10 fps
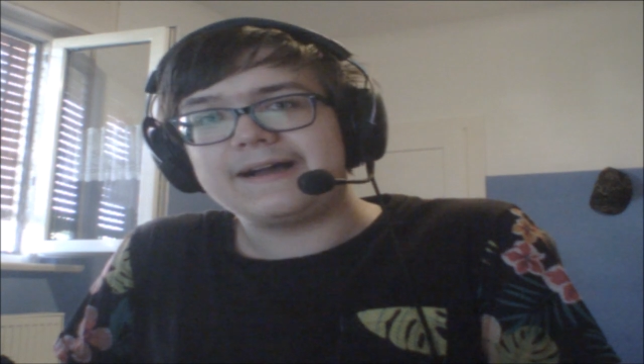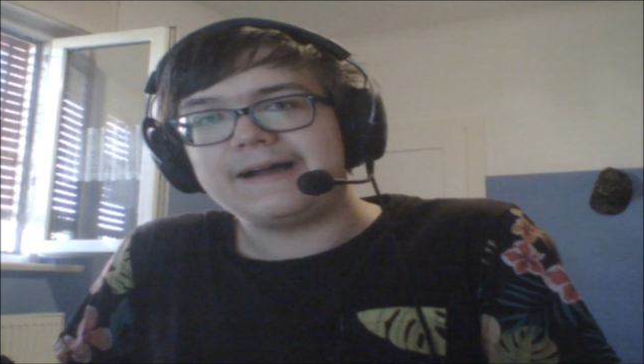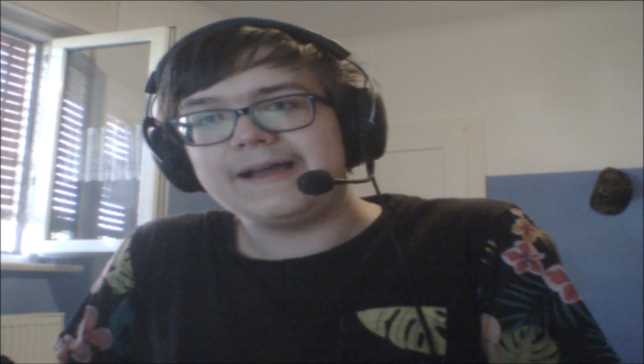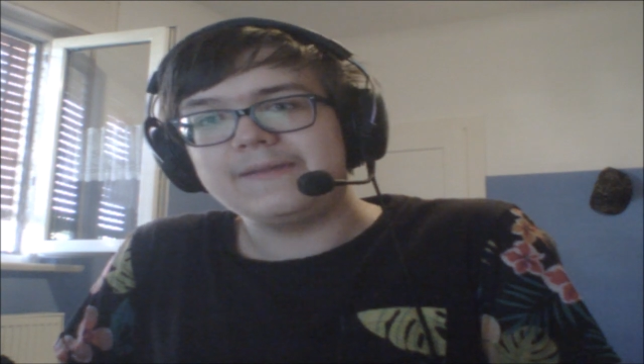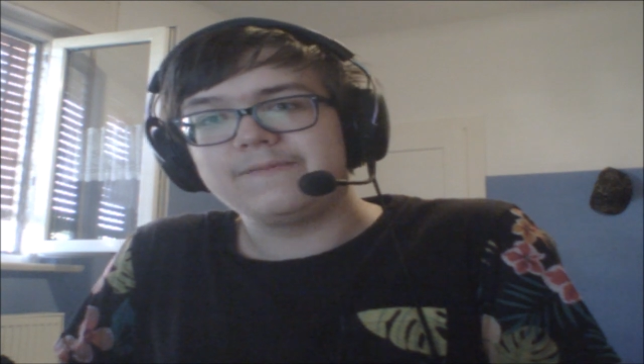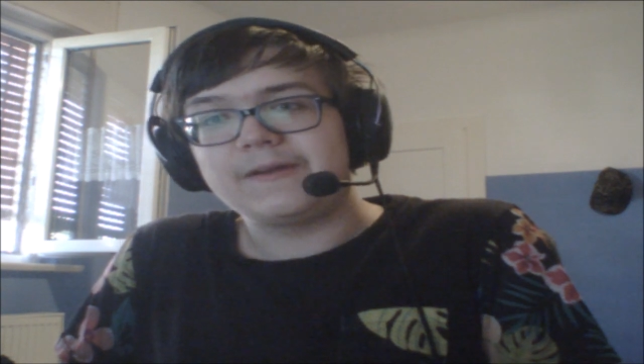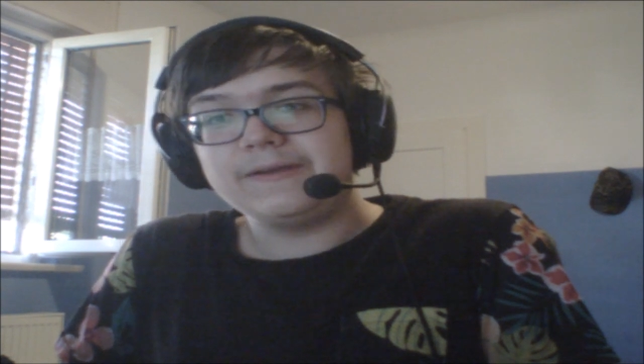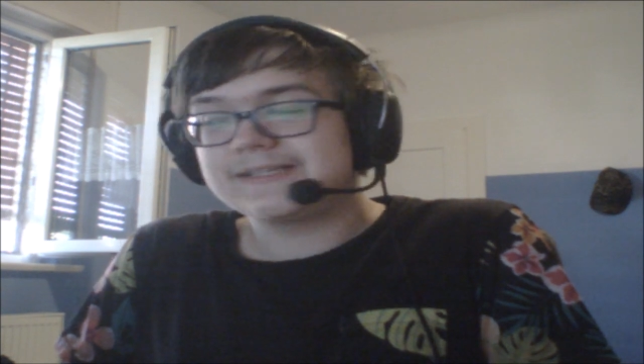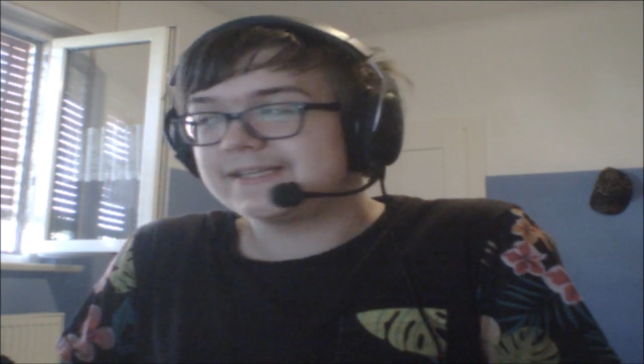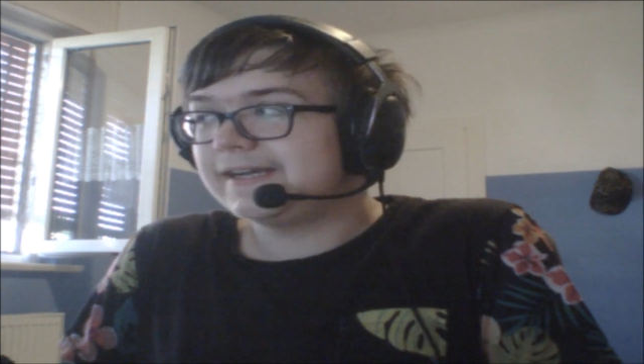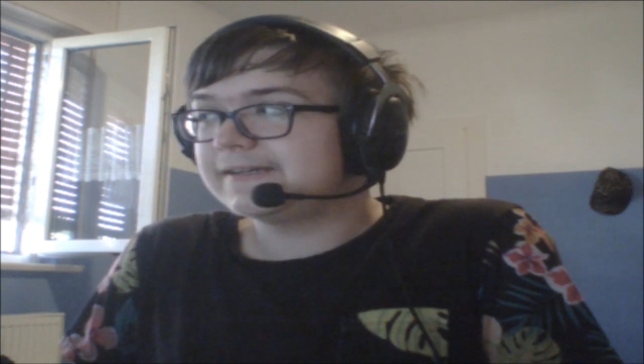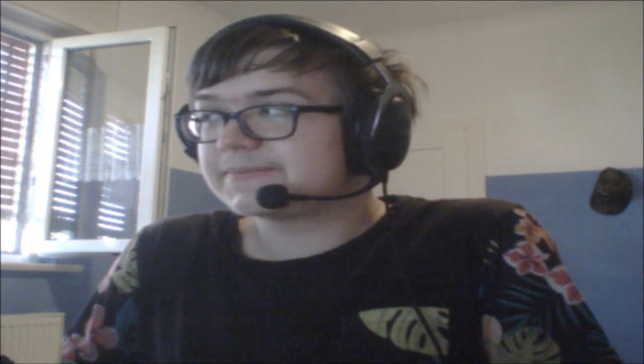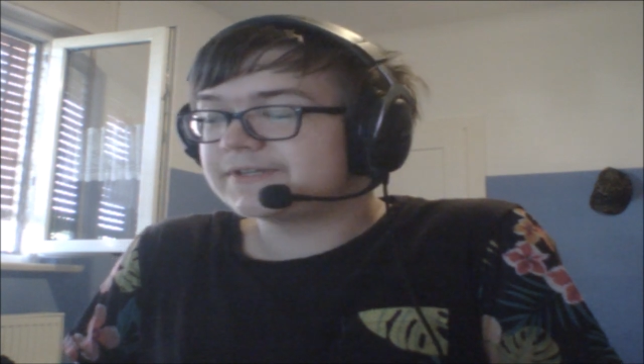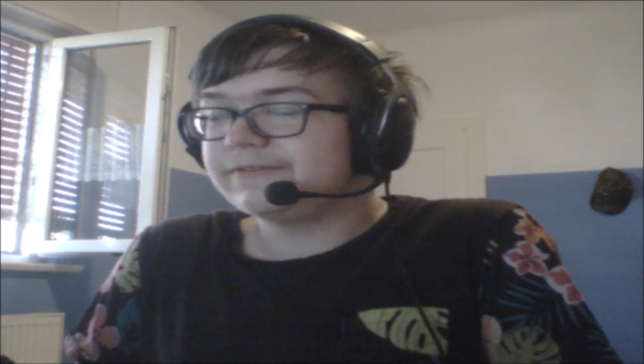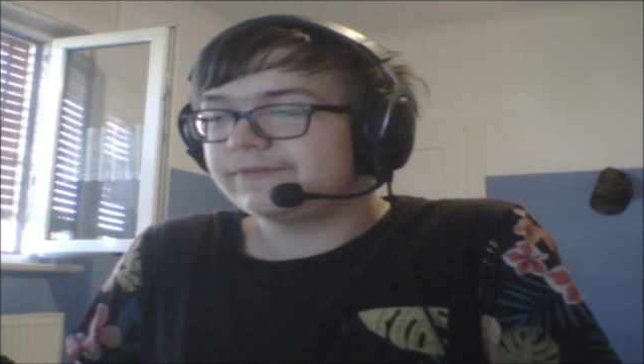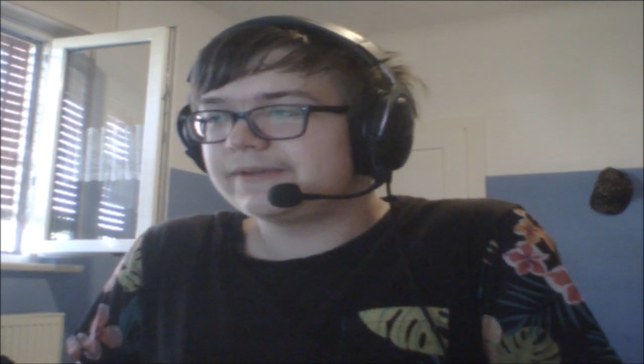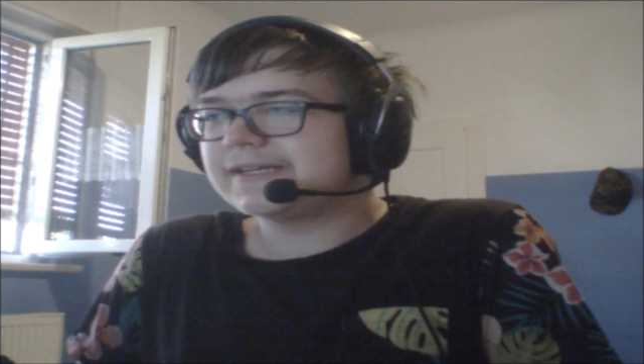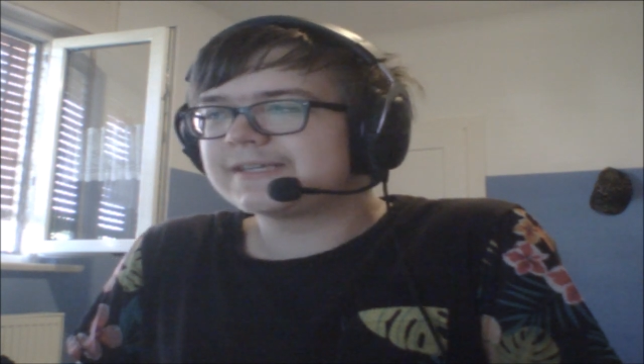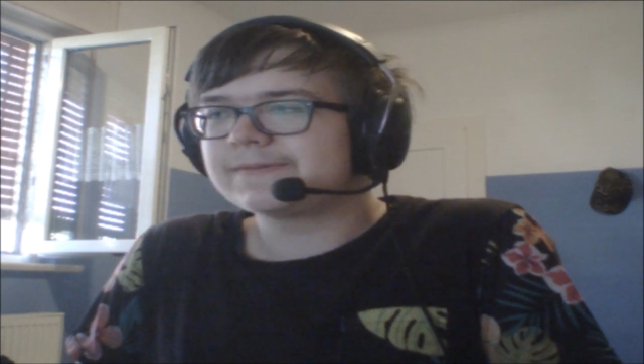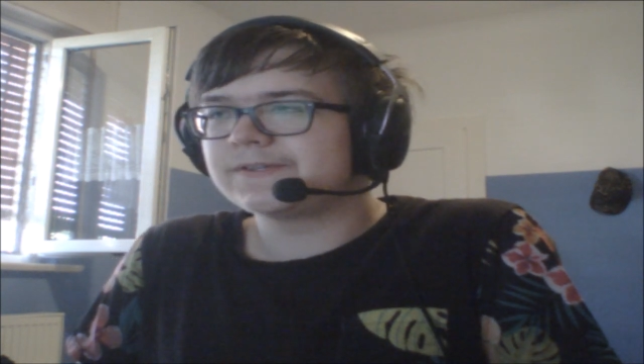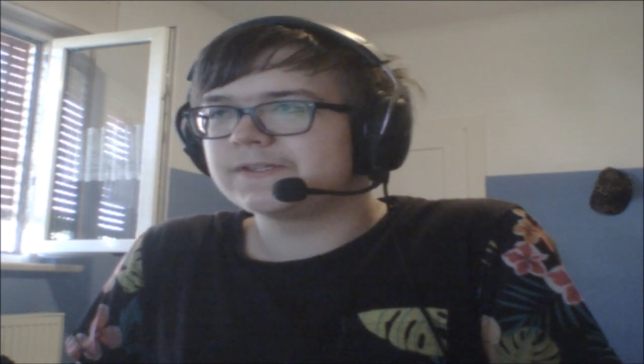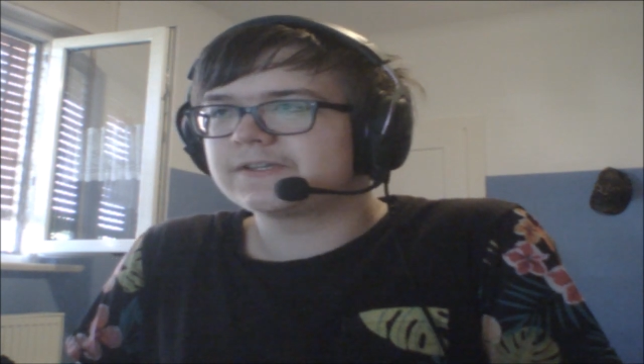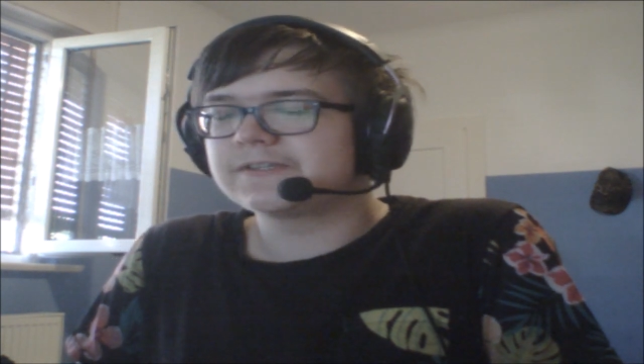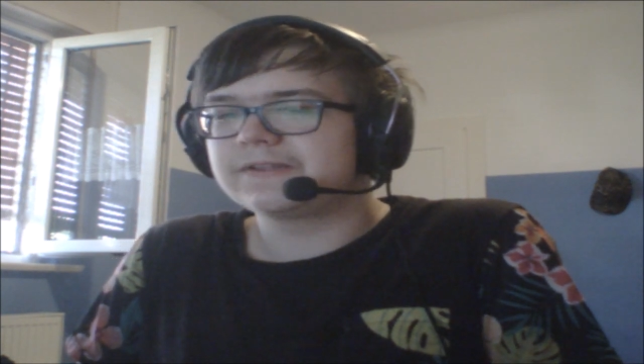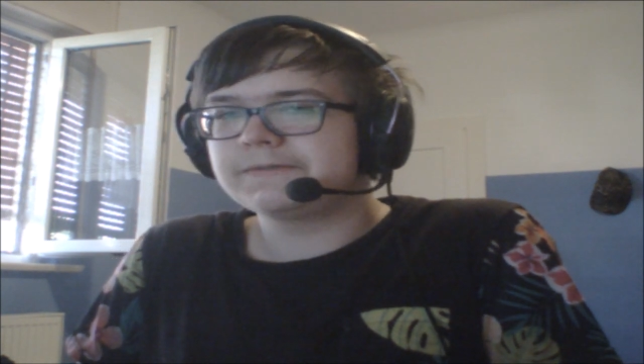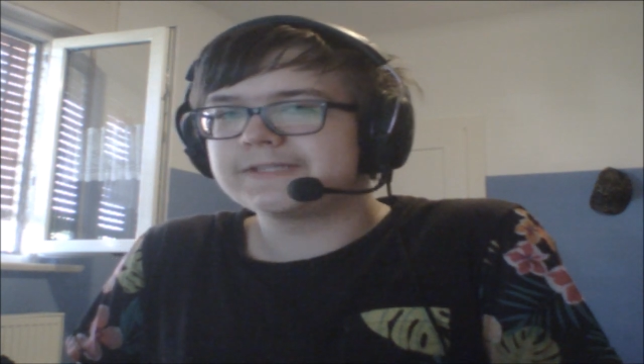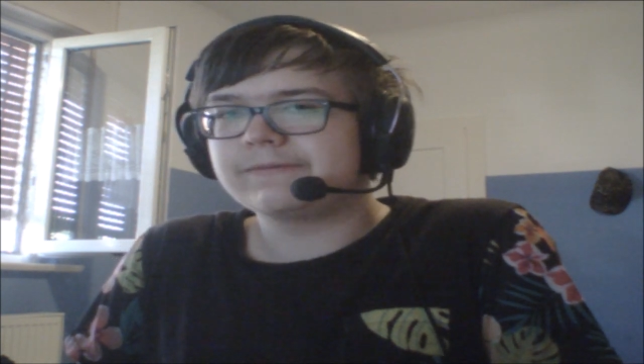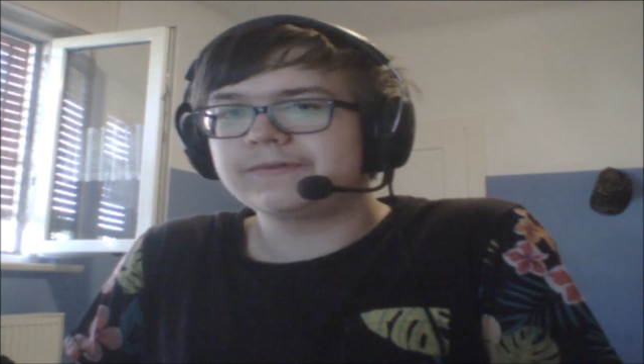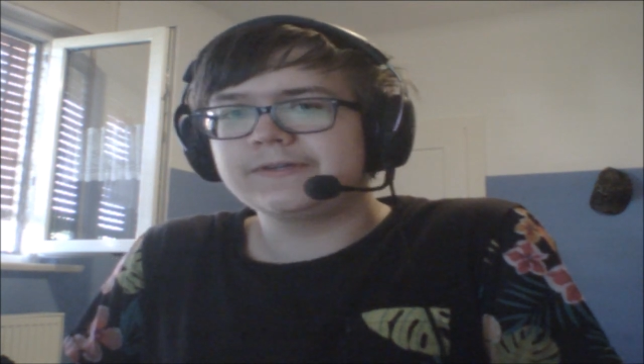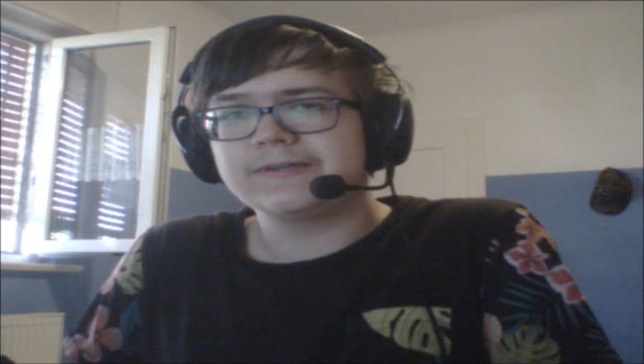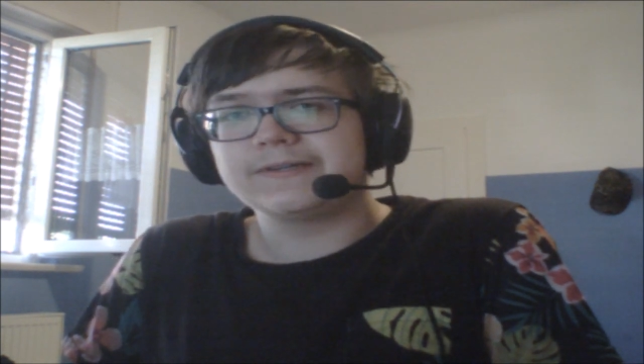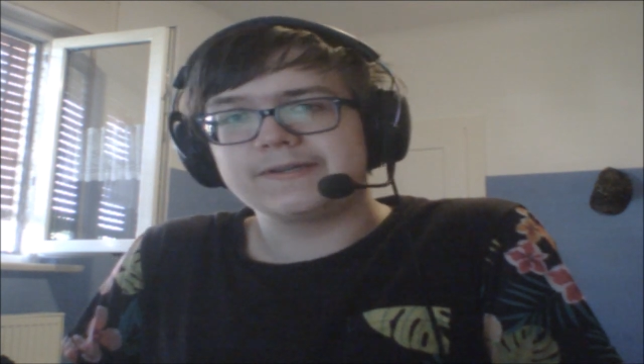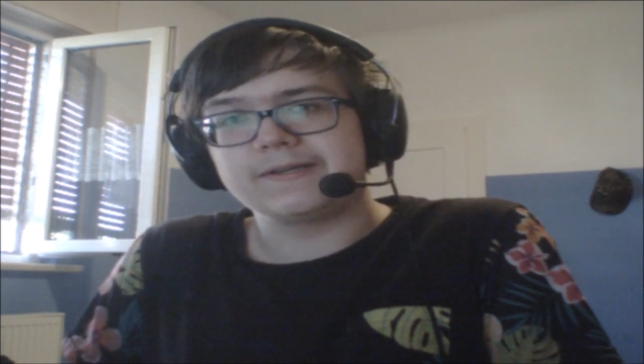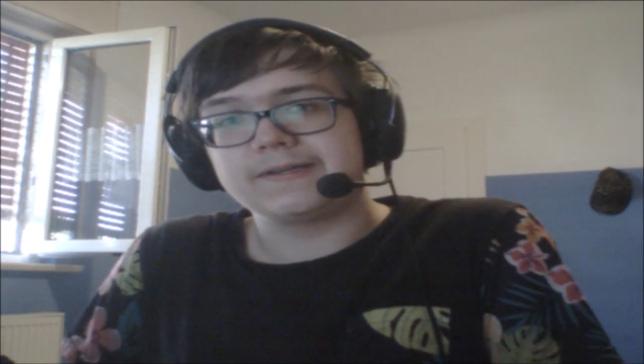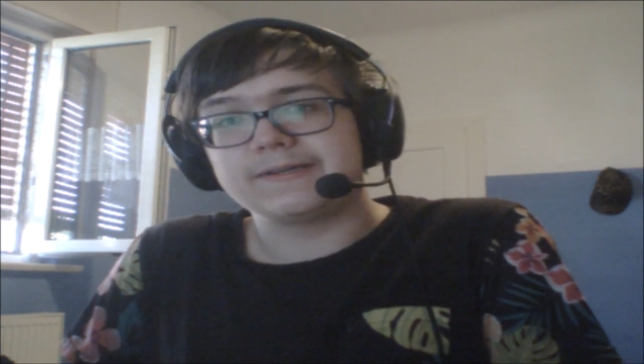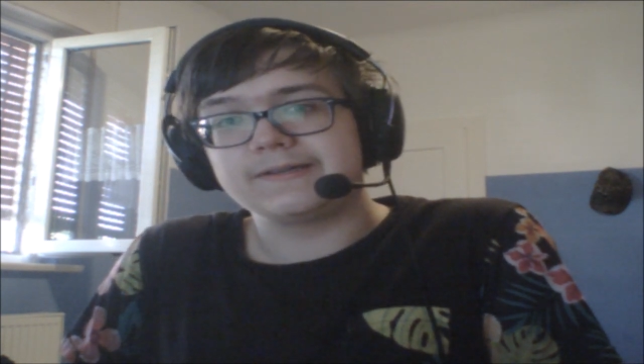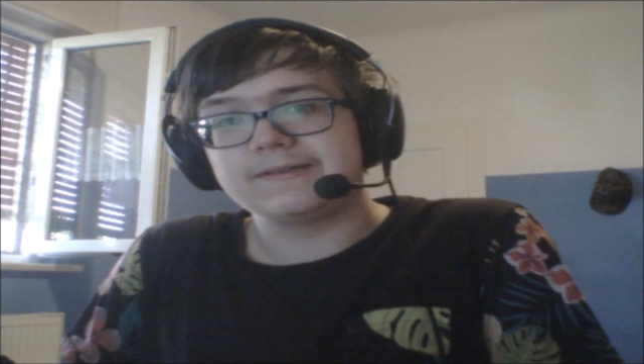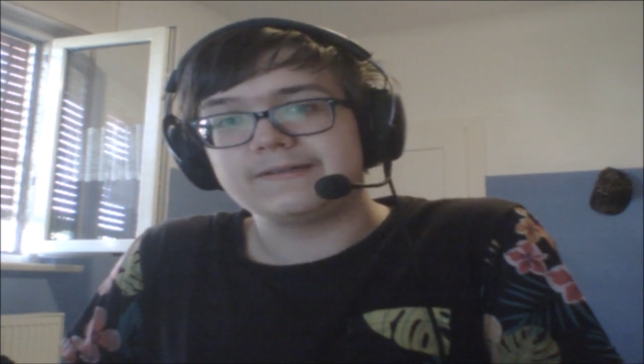I am very excited, especially for the next episode, because it looks like we're gonna